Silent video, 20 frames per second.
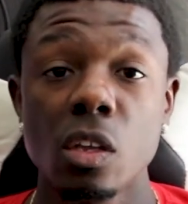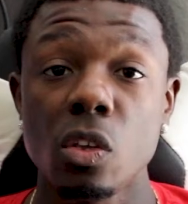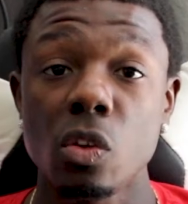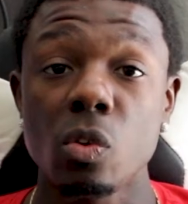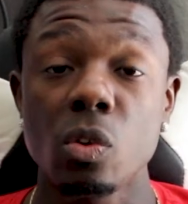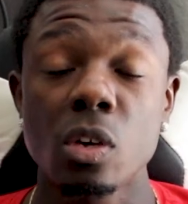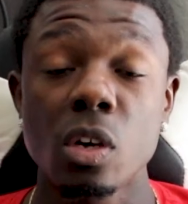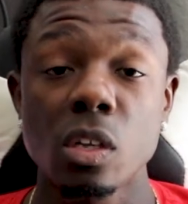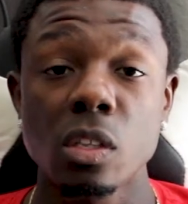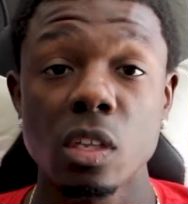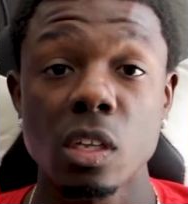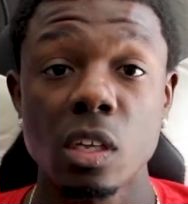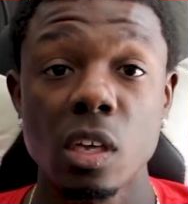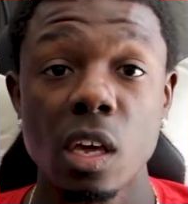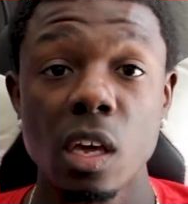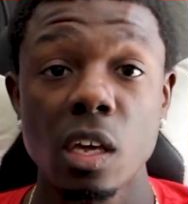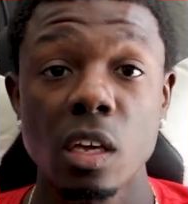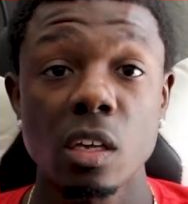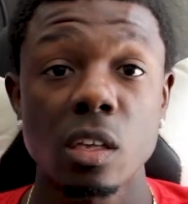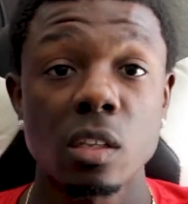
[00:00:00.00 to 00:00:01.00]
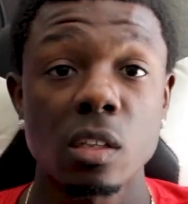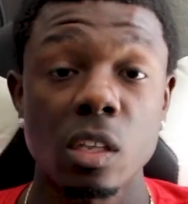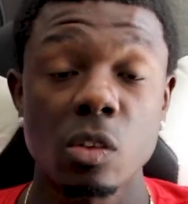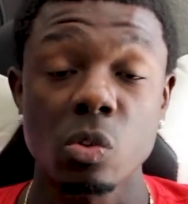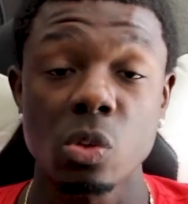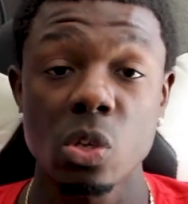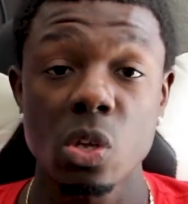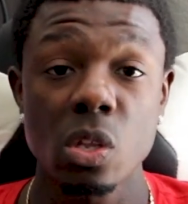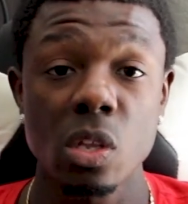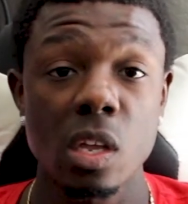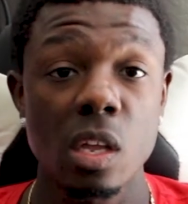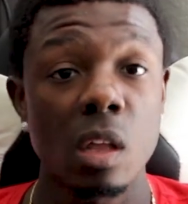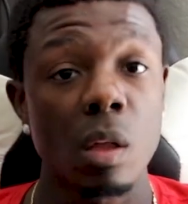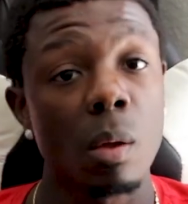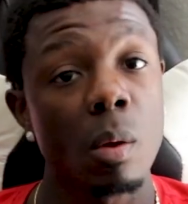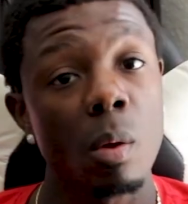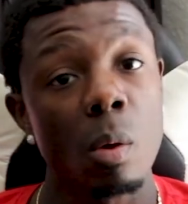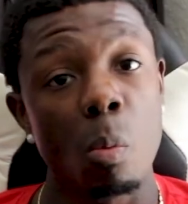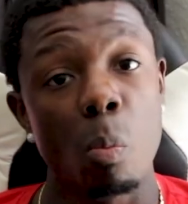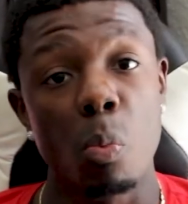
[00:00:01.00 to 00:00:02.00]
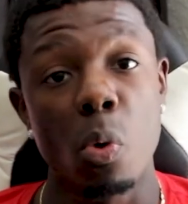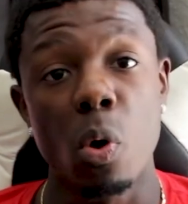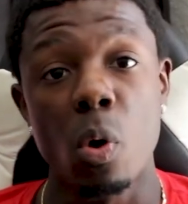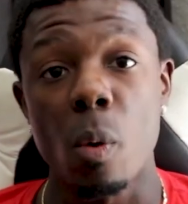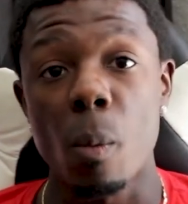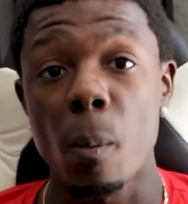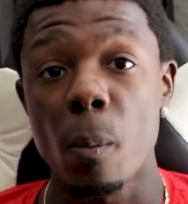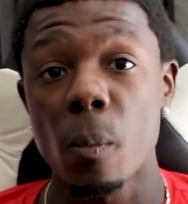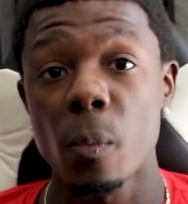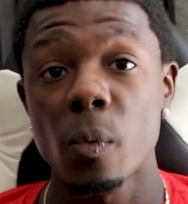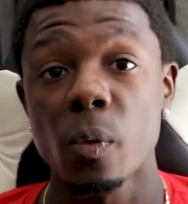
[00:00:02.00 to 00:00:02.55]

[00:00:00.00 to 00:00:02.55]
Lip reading: You cook the cake. You kill it. Boom.